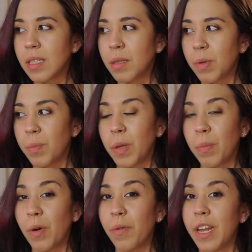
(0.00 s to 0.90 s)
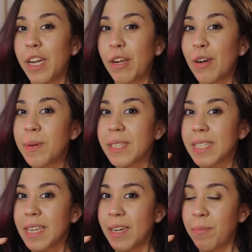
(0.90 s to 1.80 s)
but people already know it's
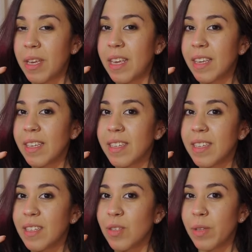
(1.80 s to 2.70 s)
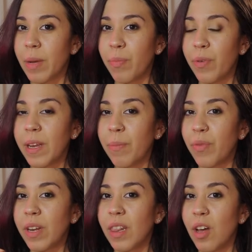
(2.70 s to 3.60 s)
coming. So that pre
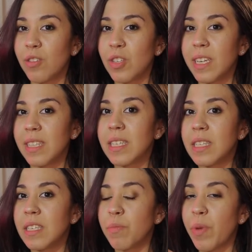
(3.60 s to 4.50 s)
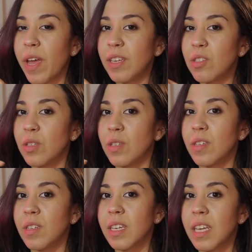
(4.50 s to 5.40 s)
pre launch, the
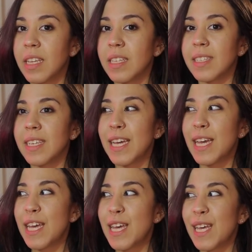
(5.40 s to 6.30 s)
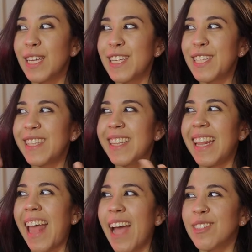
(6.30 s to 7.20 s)
anticipation is
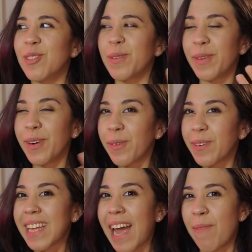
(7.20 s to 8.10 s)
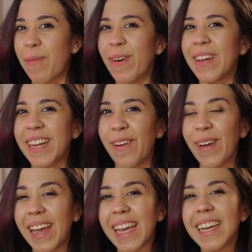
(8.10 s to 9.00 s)
natural with Apple in a
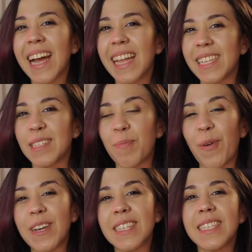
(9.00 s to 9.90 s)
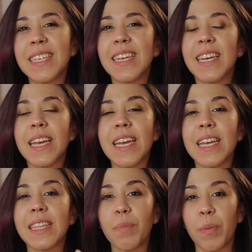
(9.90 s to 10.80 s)
way at this point
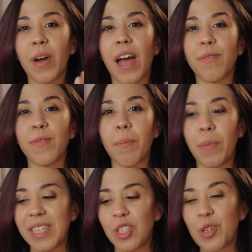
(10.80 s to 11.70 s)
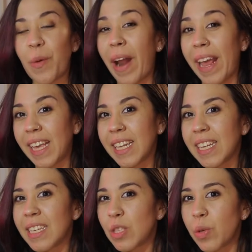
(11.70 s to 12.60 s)
people have been trained
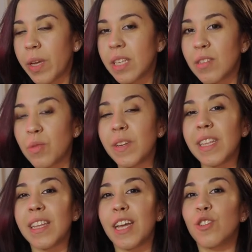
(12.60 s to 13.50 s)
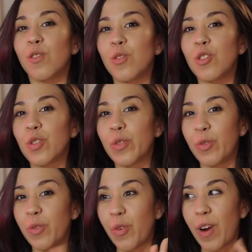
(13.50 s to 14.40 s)
to it. It's really nice to
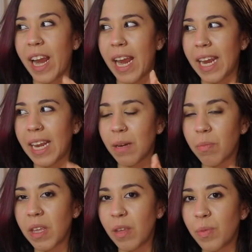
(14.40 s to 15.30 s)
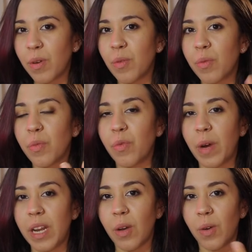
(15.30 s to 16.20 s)
train people
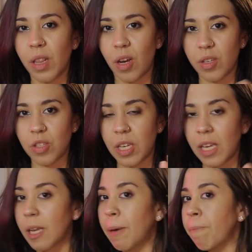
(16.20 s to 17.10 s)
when you are launching